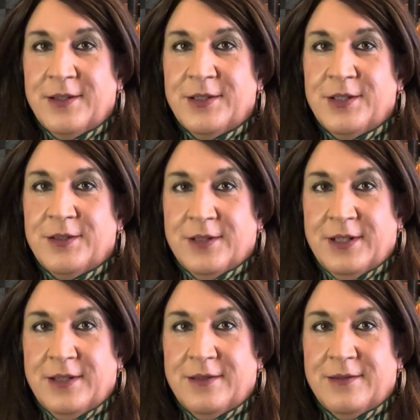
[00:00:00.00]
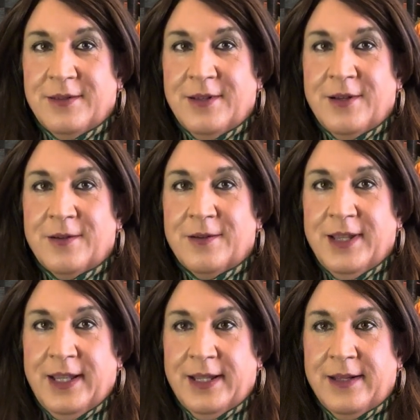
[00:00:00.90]
in the street that they don't
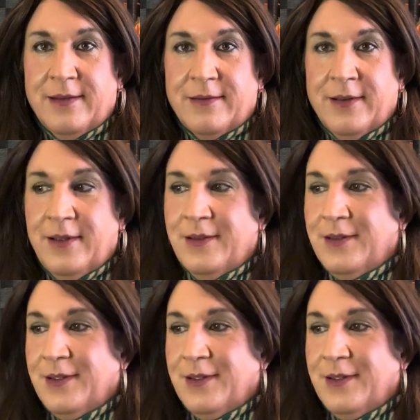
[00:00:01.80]
eat, right?